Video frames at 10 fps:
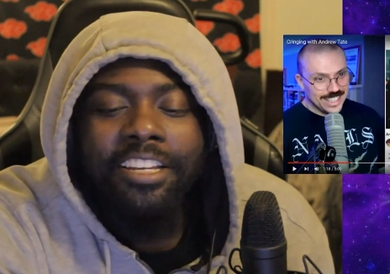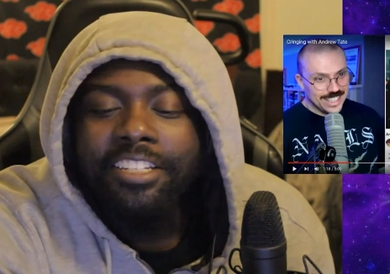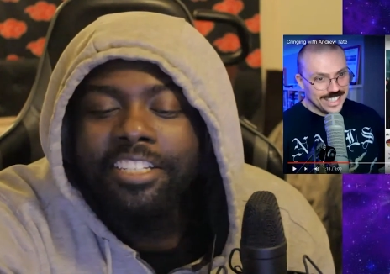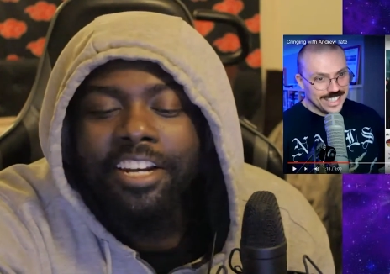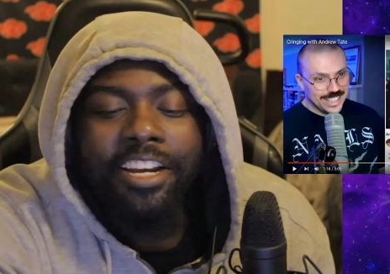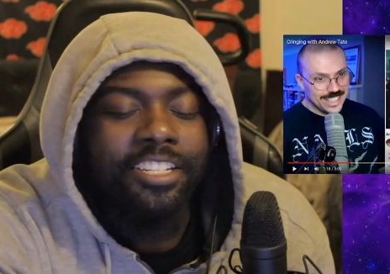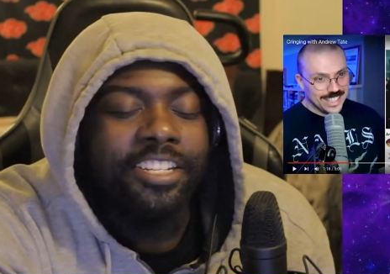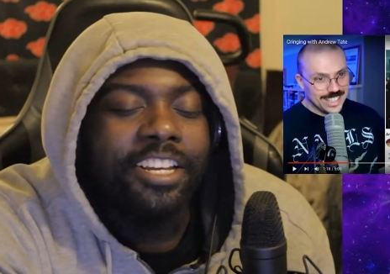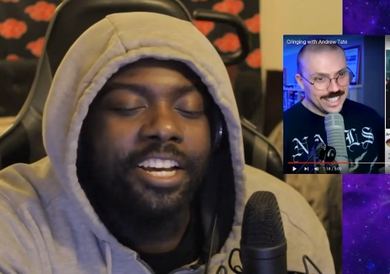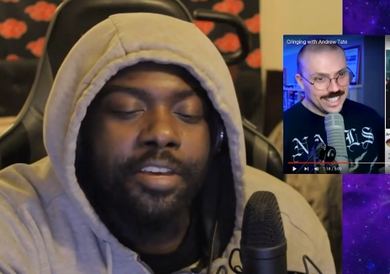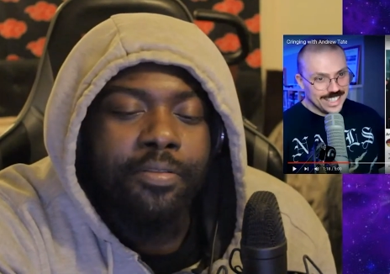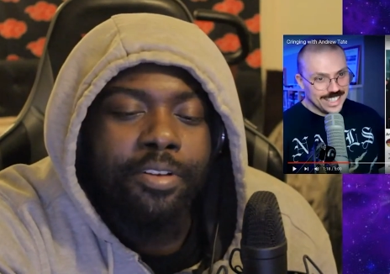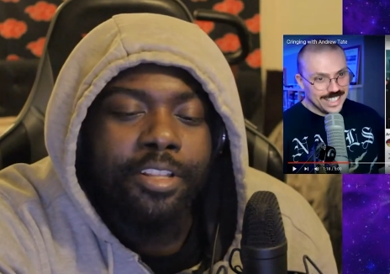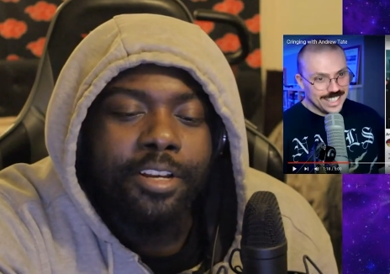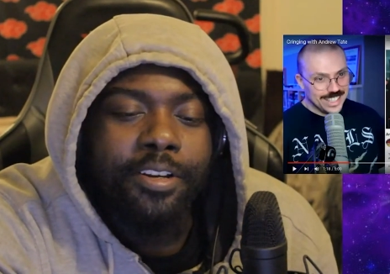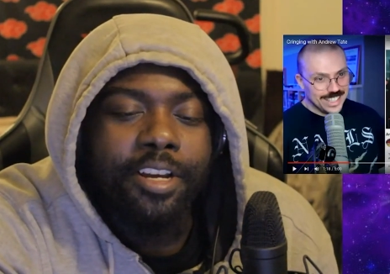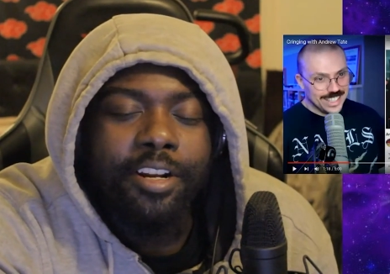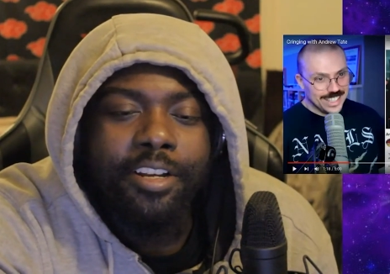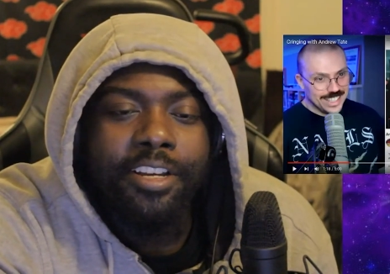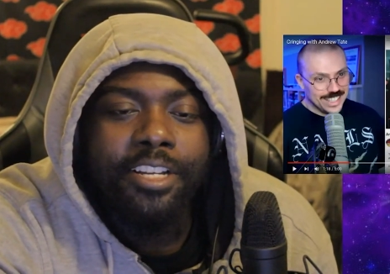Speaker 1: is crazy. I didn't even know that uh,
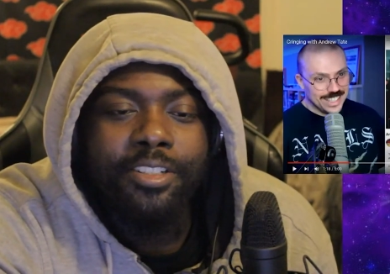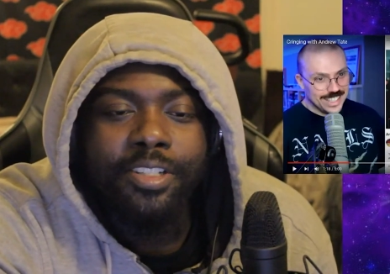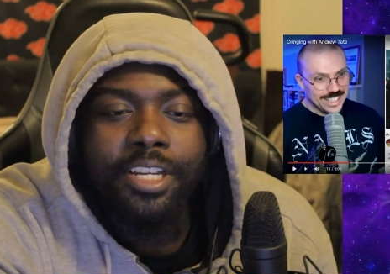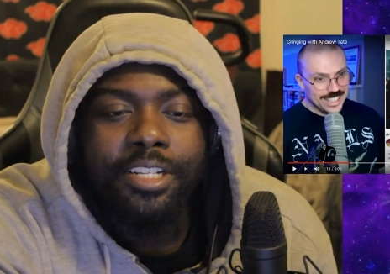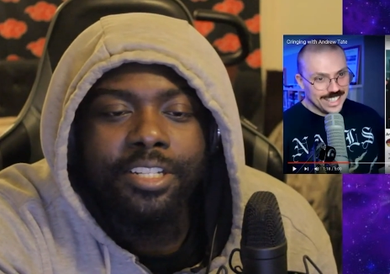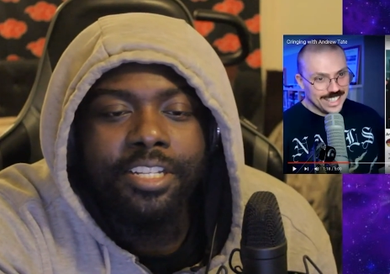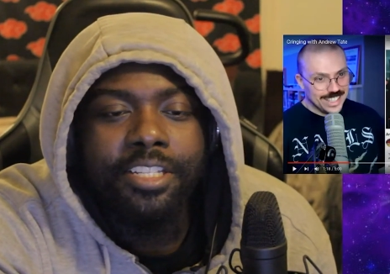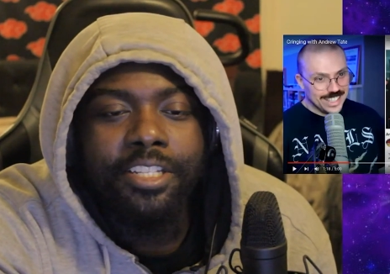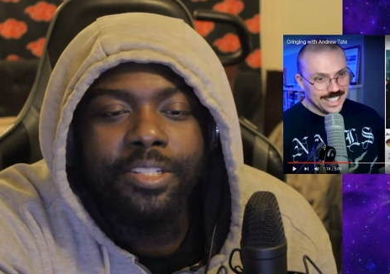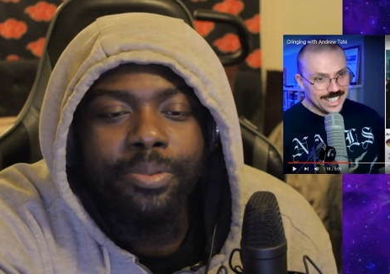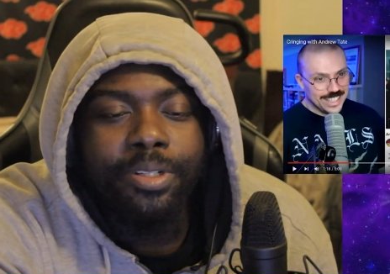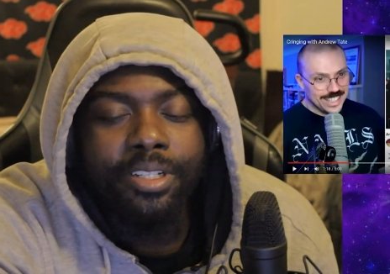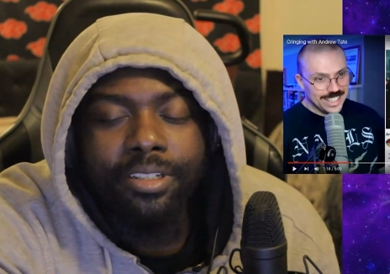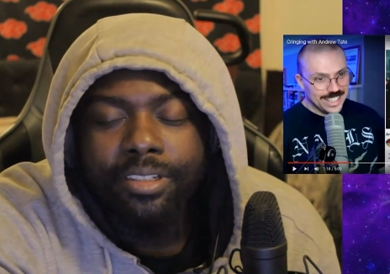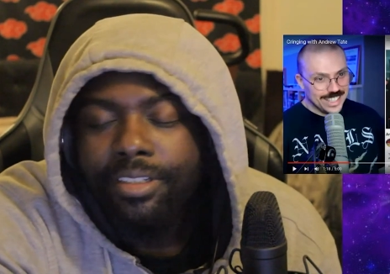Andrew Tate did this, but